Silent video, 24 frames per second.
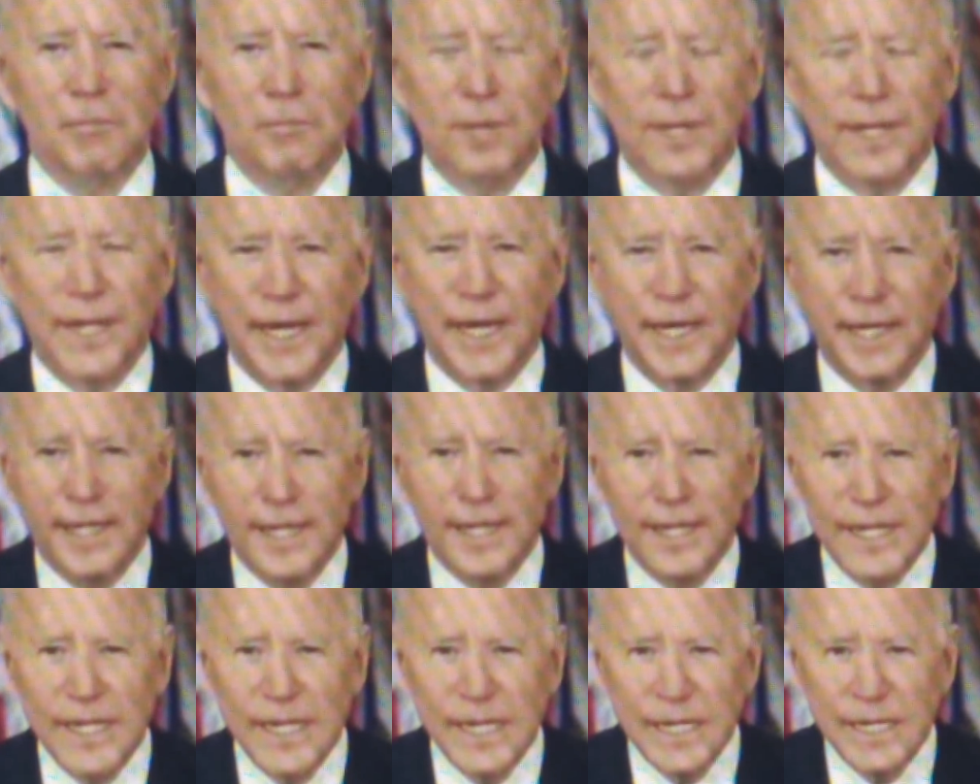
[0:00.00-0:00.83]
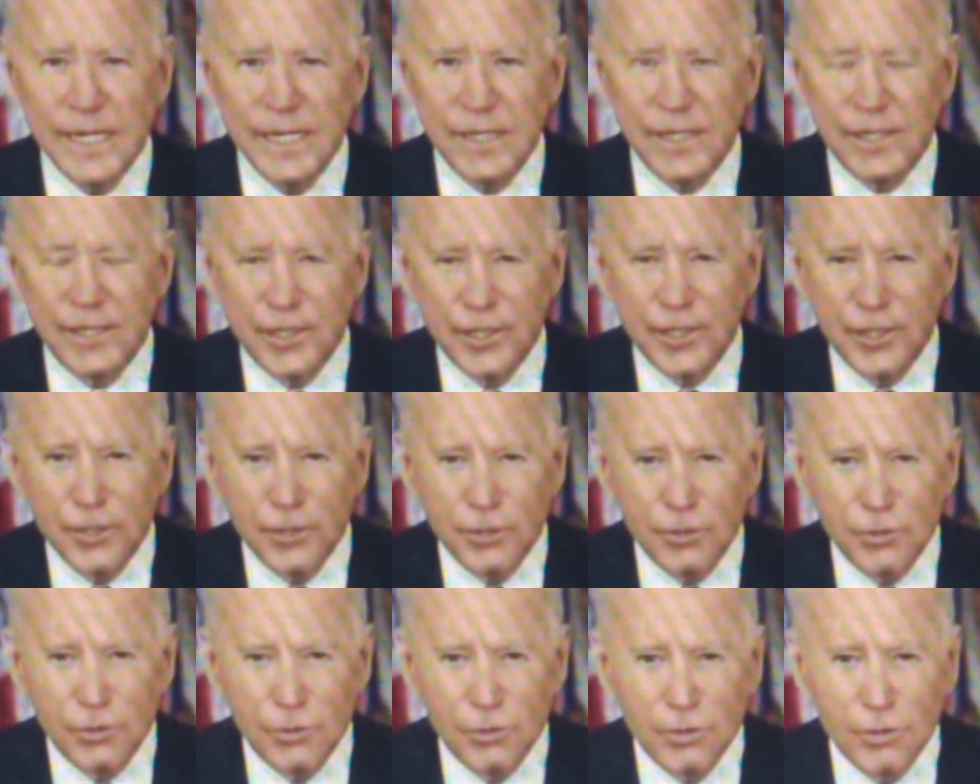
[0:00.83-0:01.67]
But I need
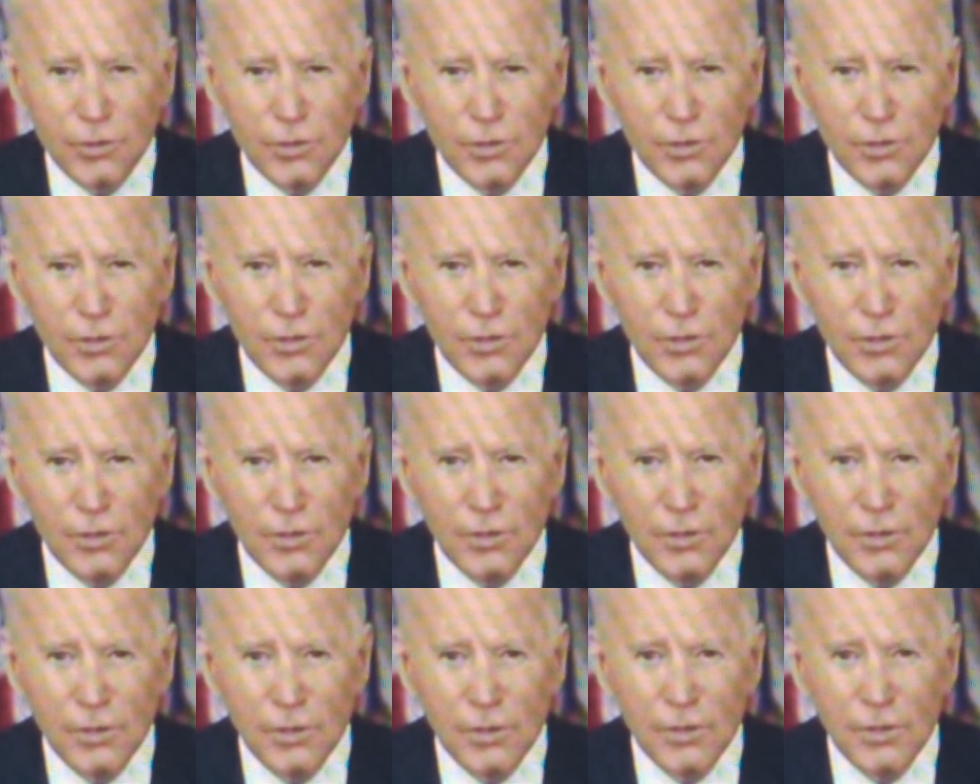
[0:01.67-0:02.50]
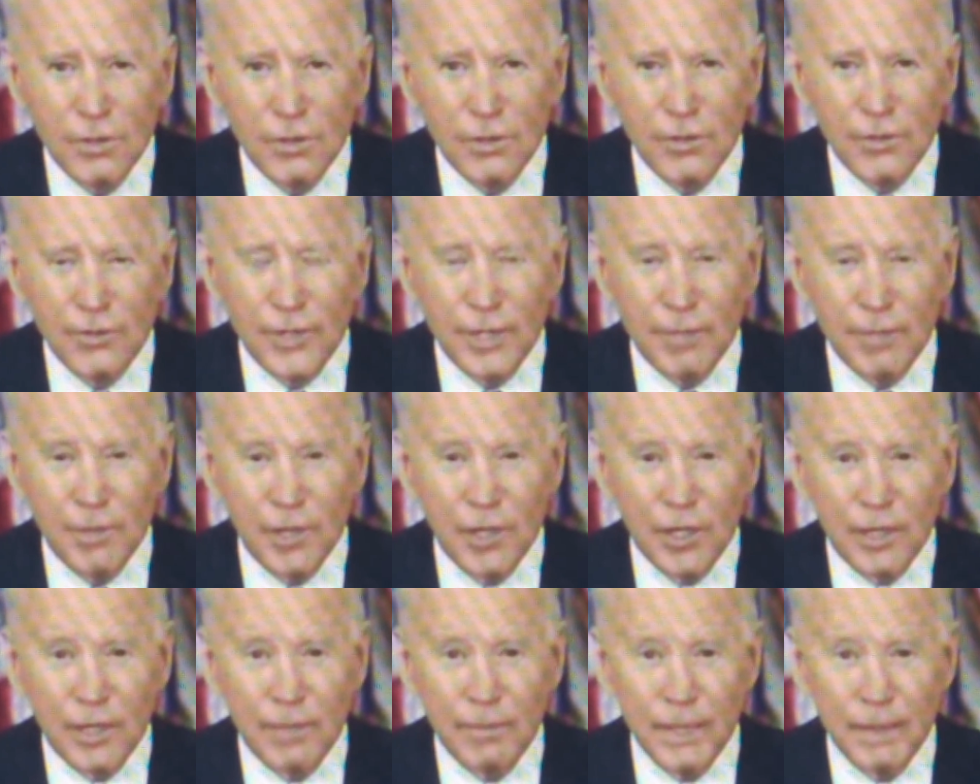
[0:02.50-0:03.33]
you, the
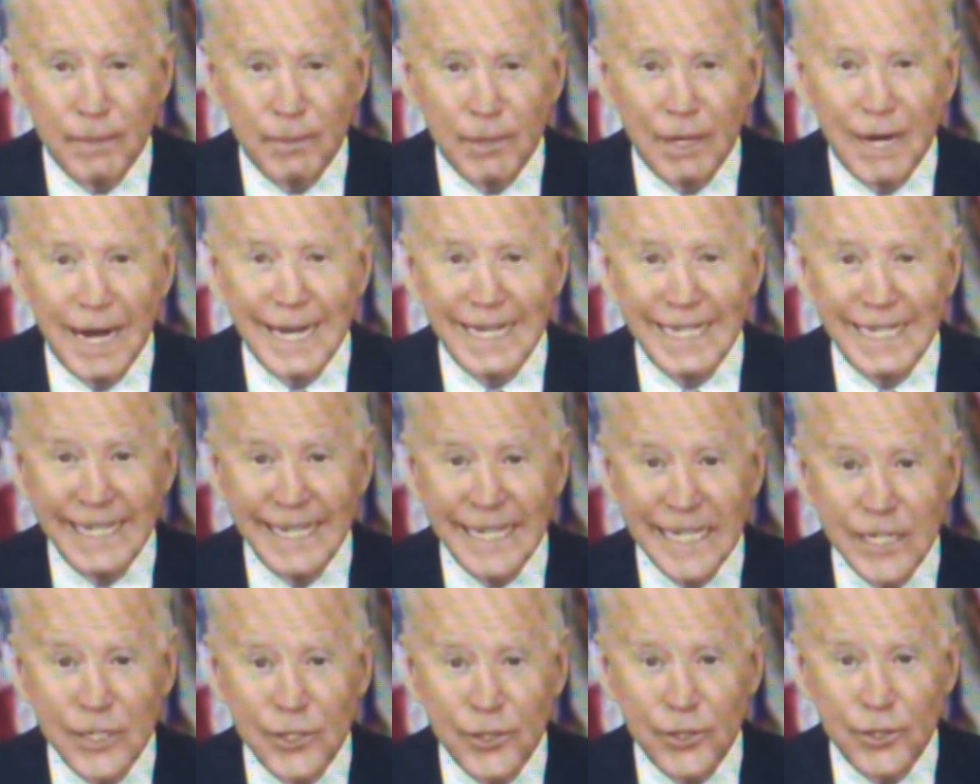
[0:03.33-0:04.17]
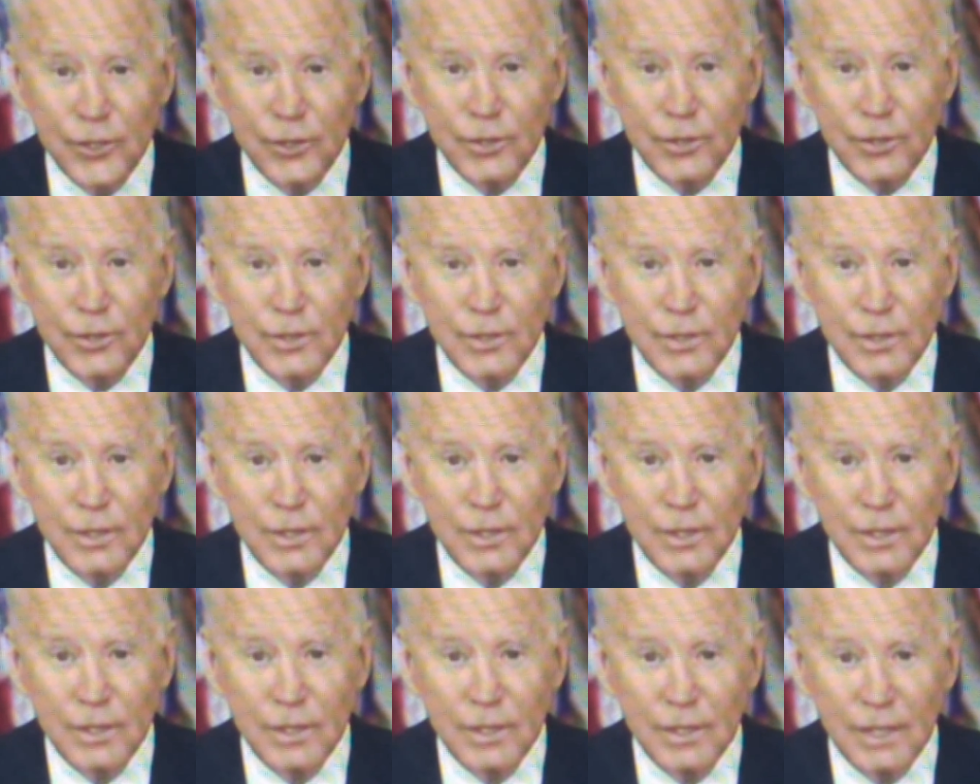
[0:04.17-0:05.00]
American people. I need you.
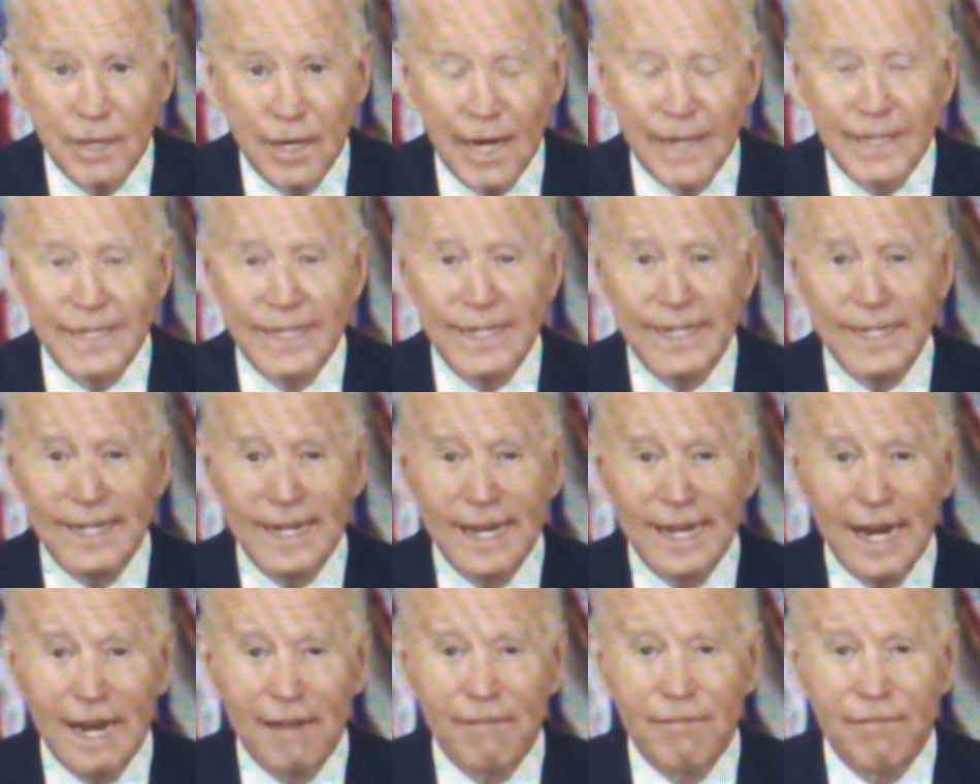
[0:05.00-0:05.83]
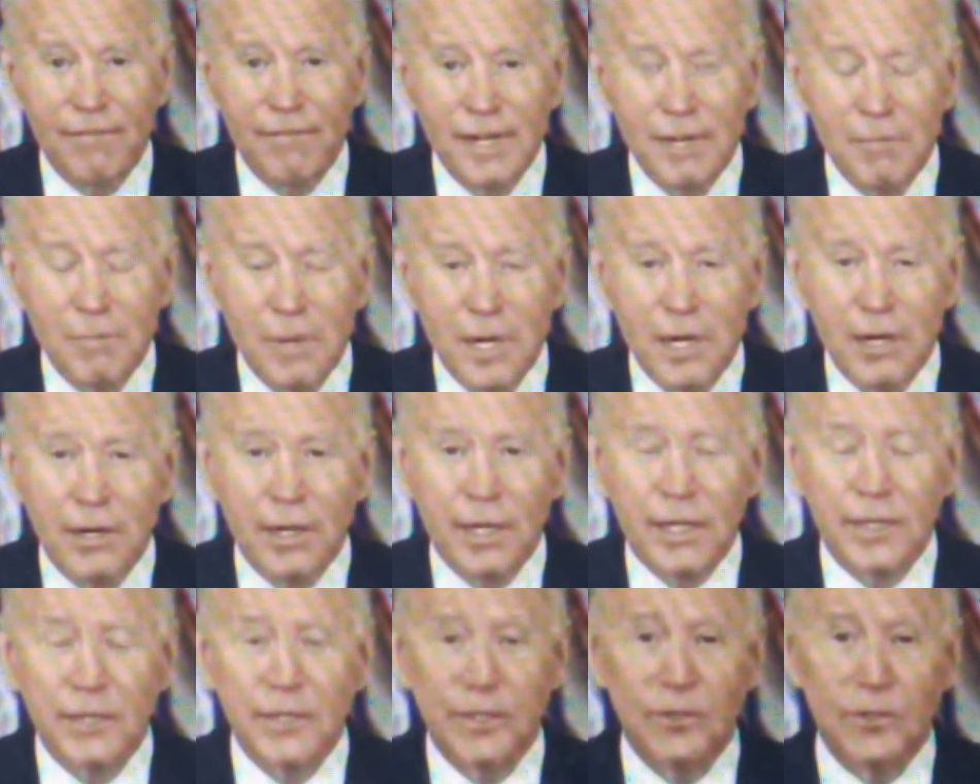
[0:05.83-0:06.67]
I need every
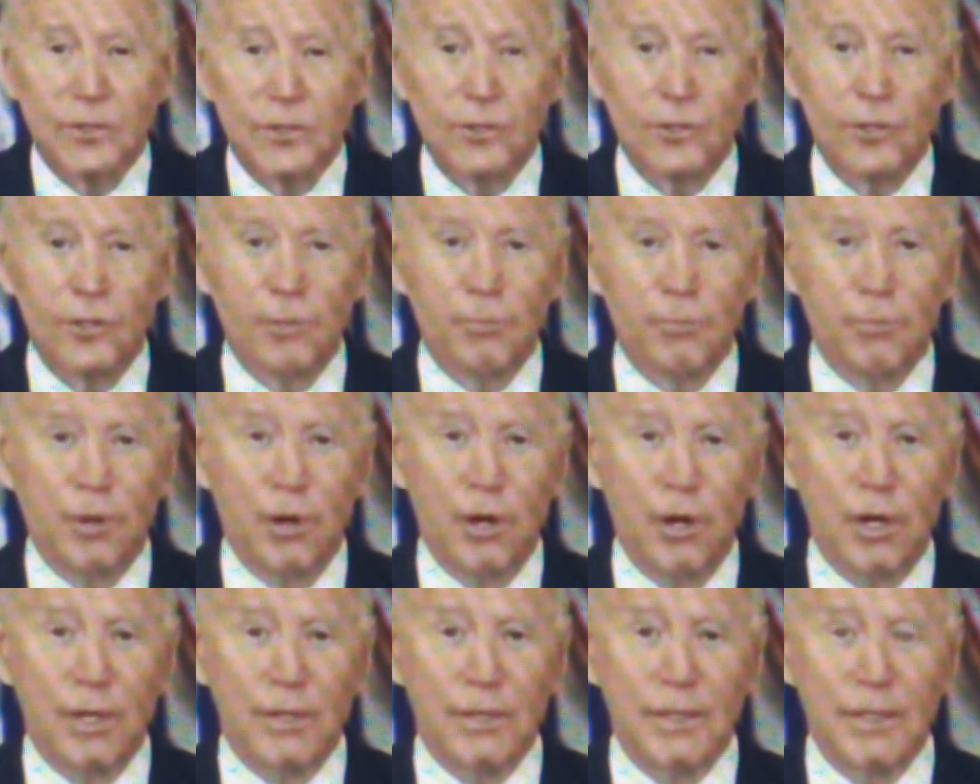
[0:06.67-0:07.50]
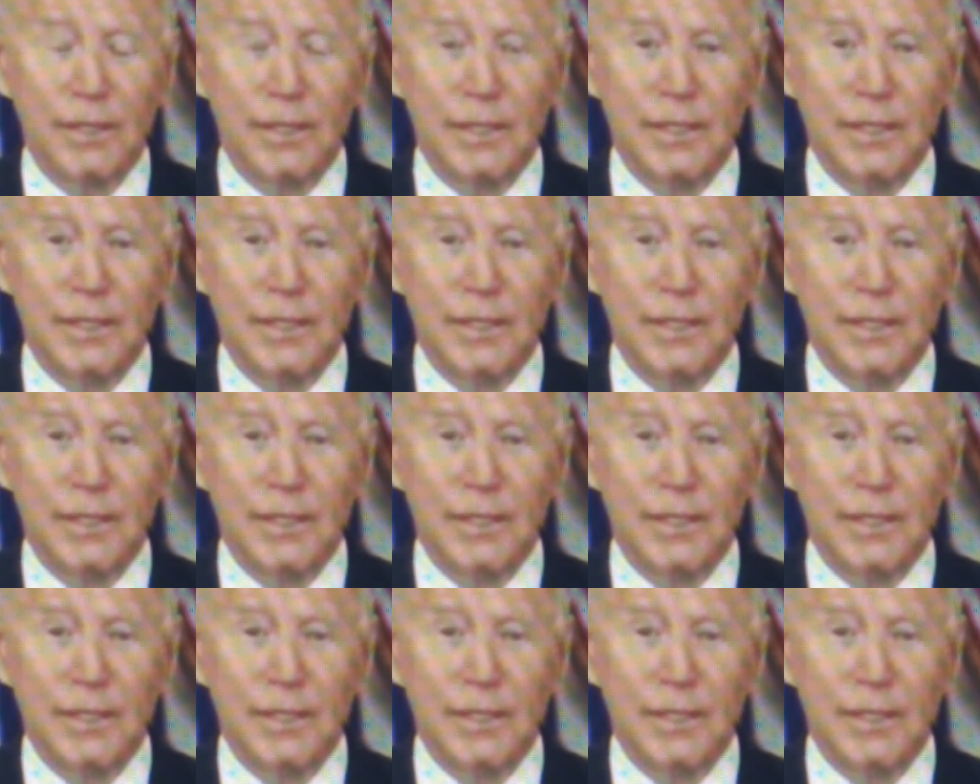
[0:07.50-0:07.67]
American to do their part.